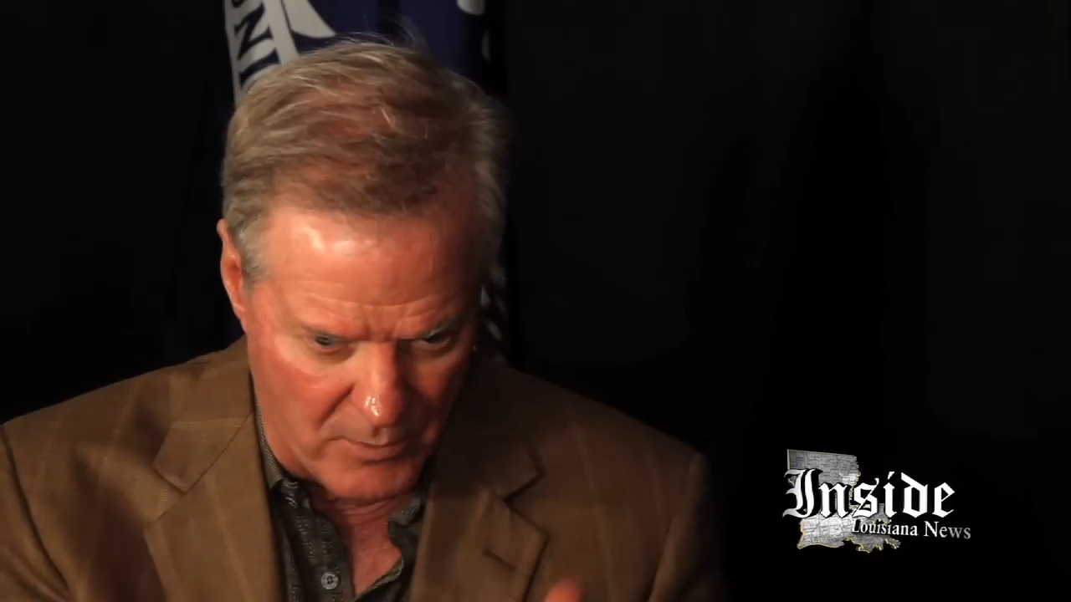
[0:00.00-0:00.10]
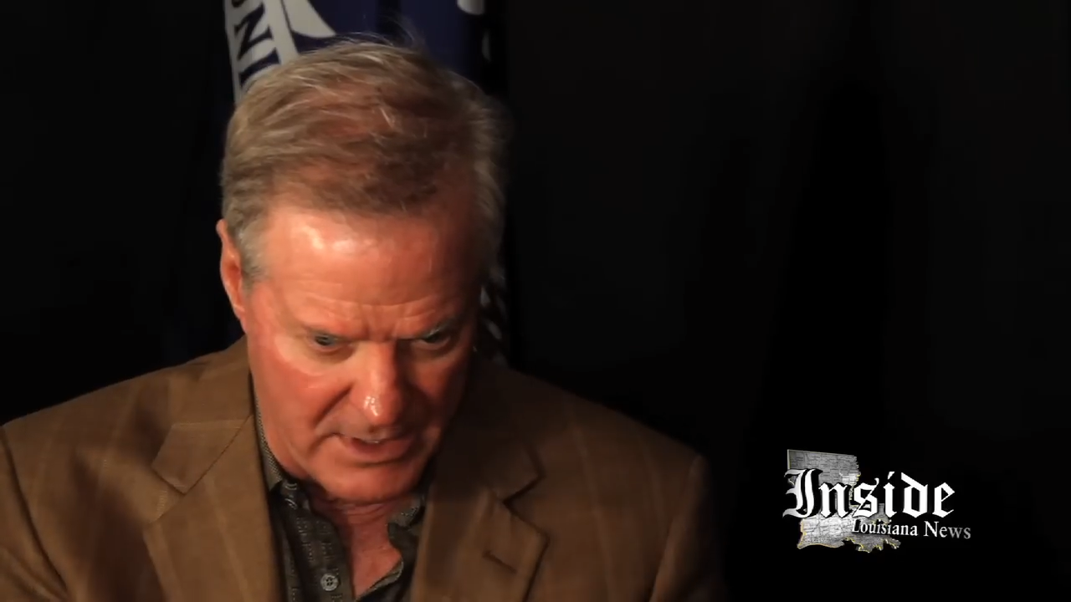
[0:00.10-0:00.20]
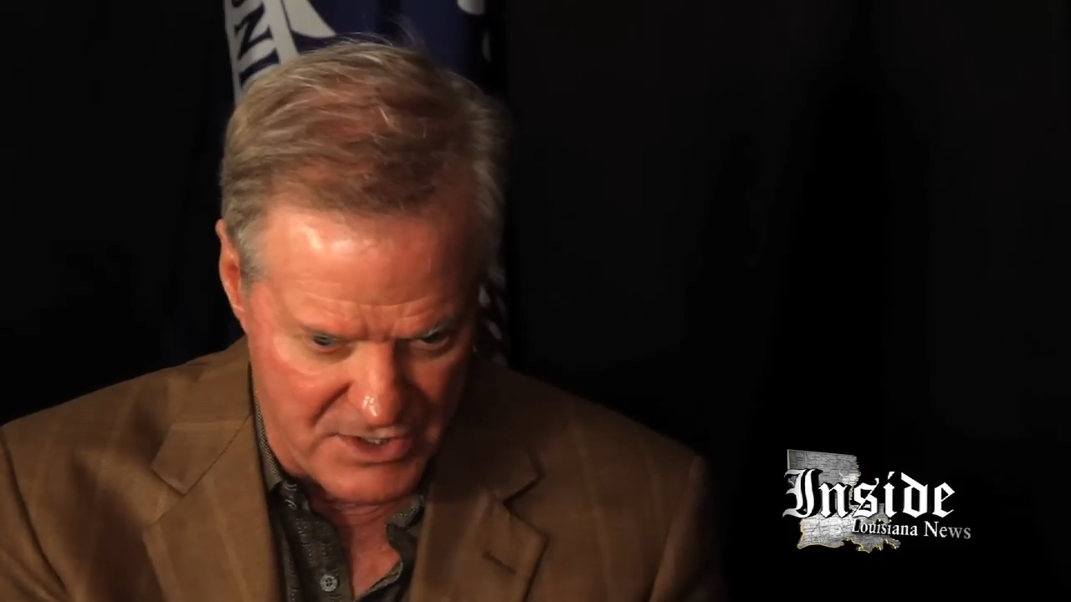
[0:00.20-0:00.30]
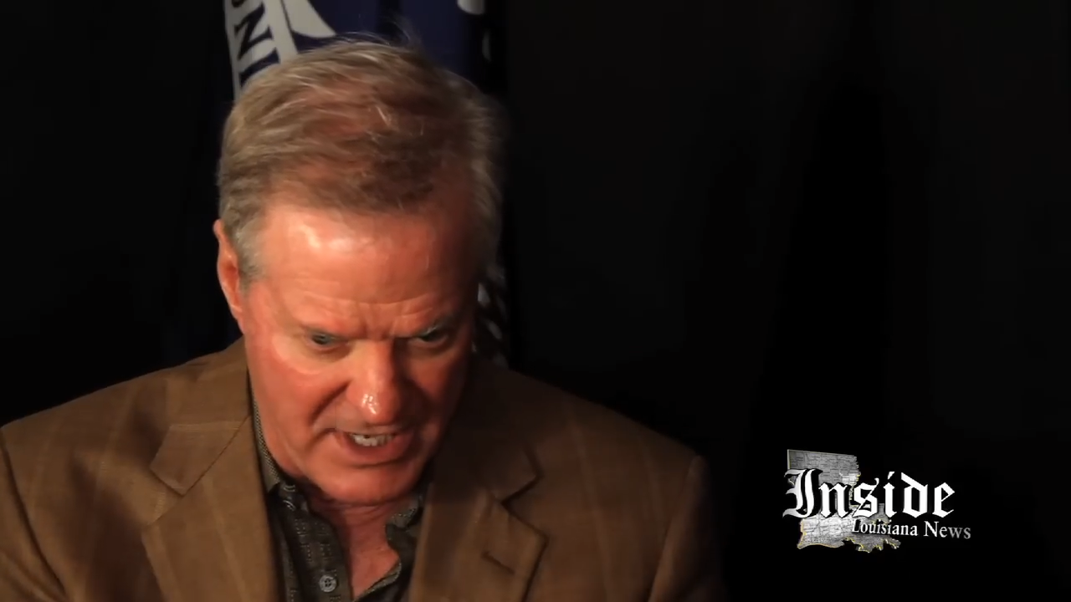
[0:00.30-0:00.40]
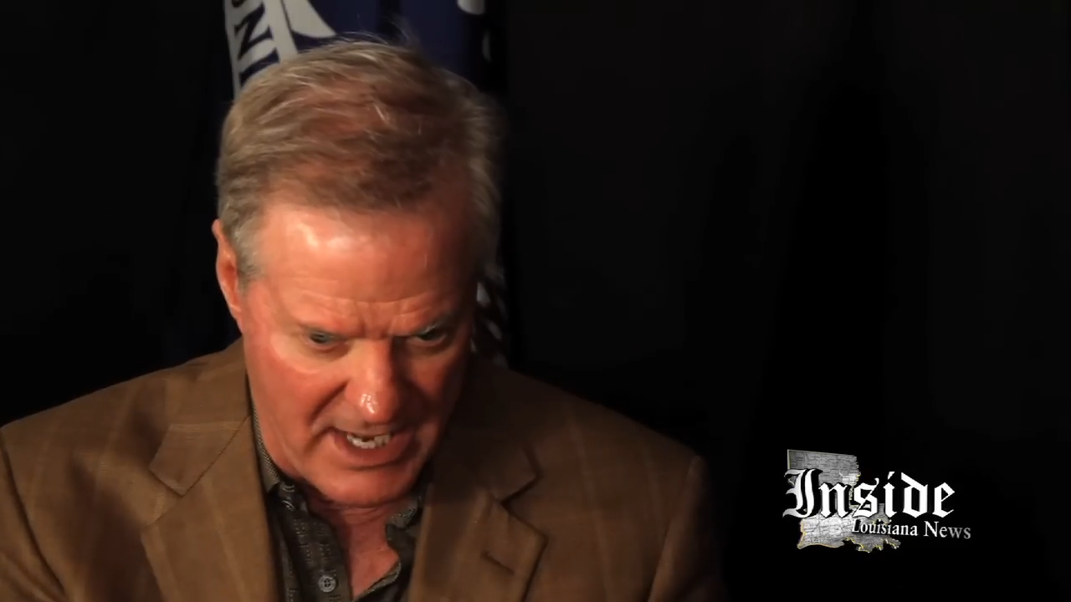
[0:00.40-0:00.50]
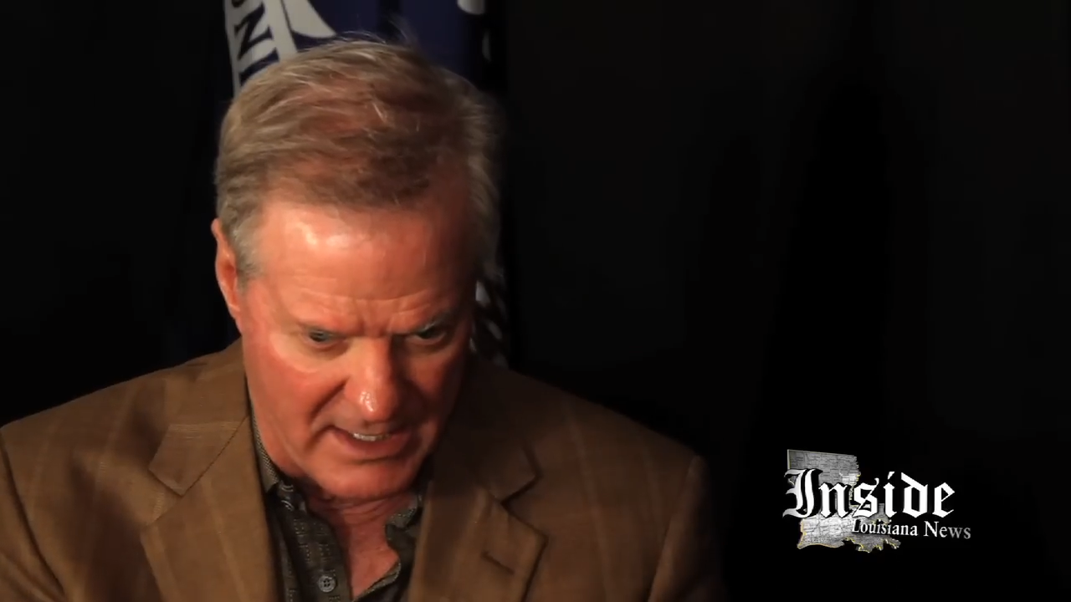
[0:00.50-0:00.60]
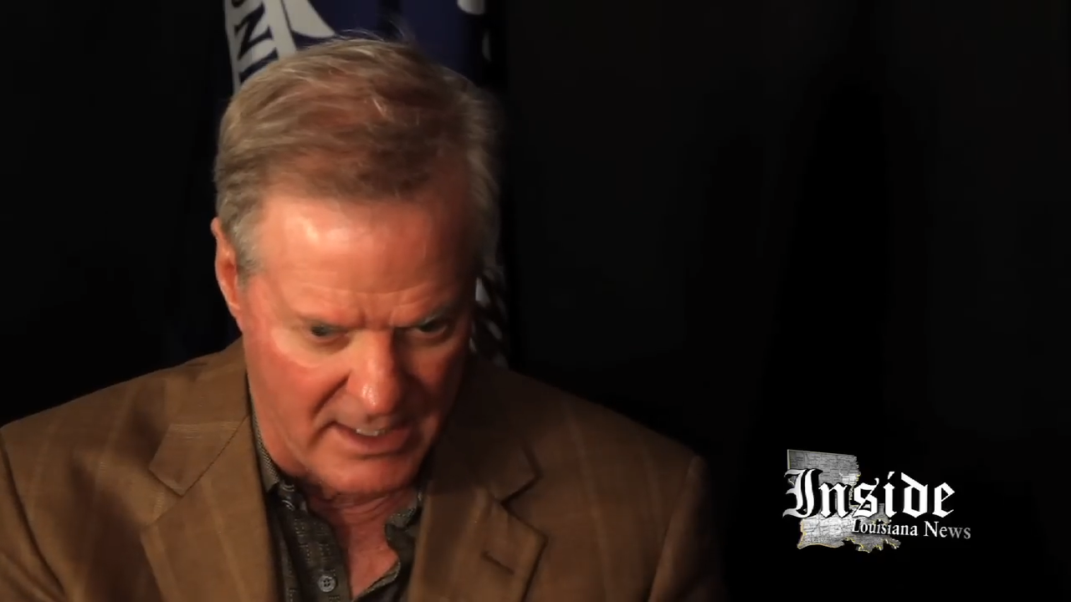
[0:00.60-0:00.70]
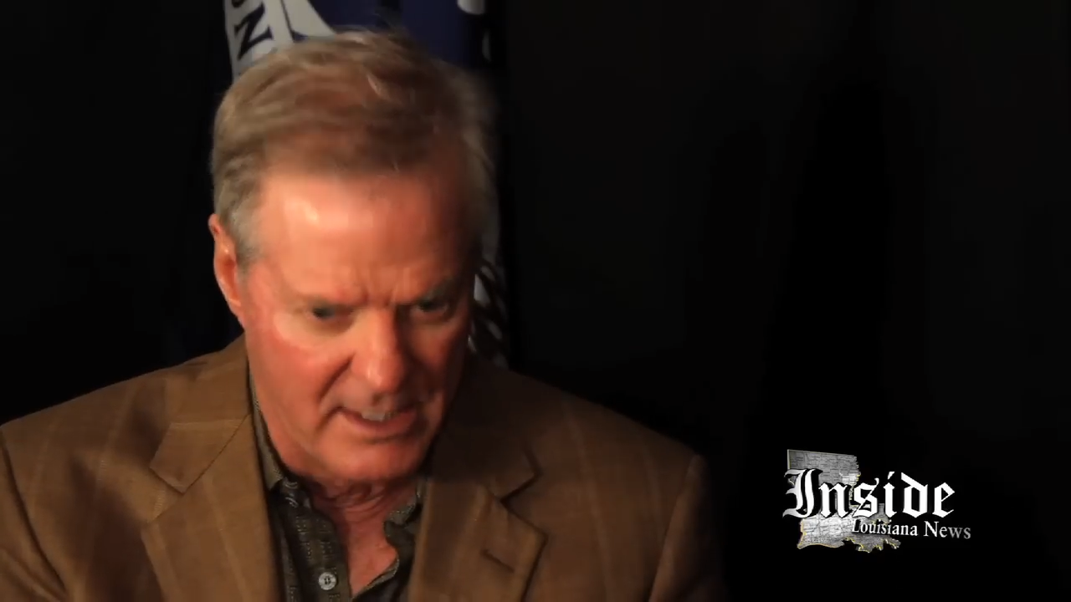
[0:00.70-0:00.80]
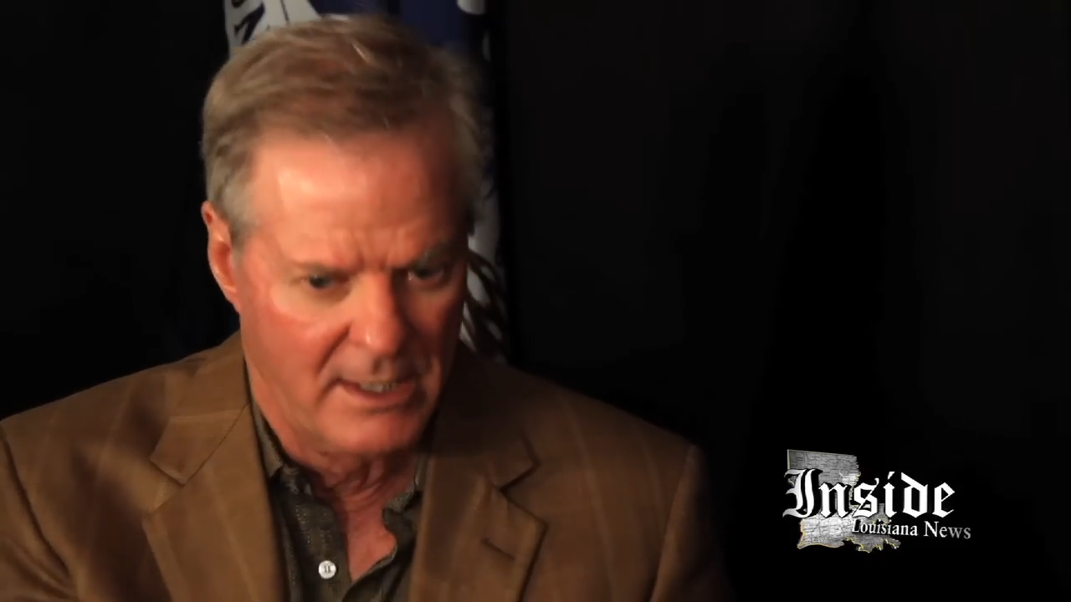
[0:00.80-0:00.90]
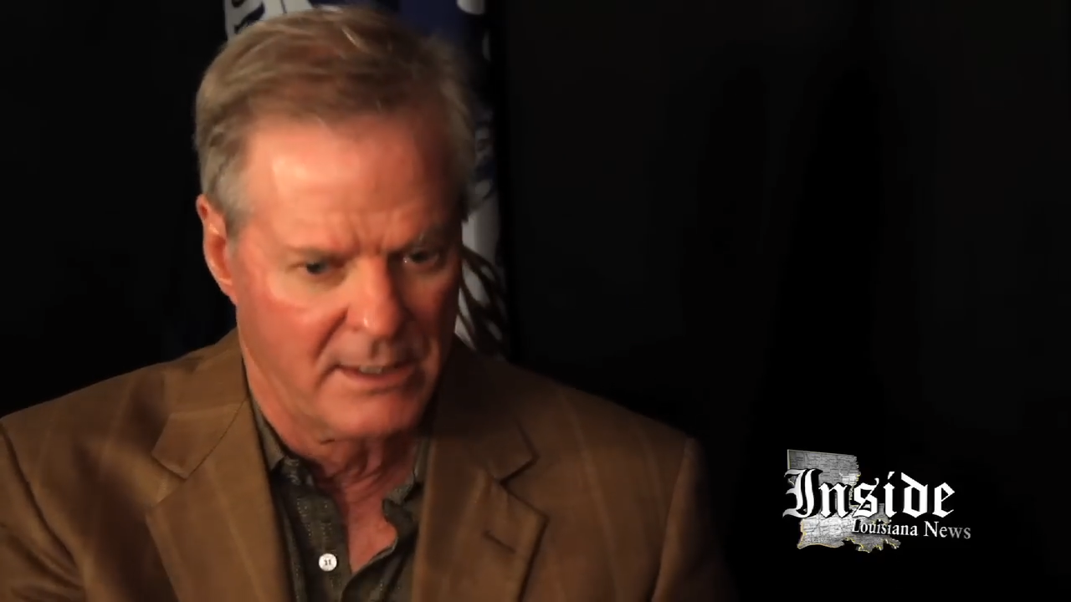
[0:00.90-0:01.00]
Louisiana.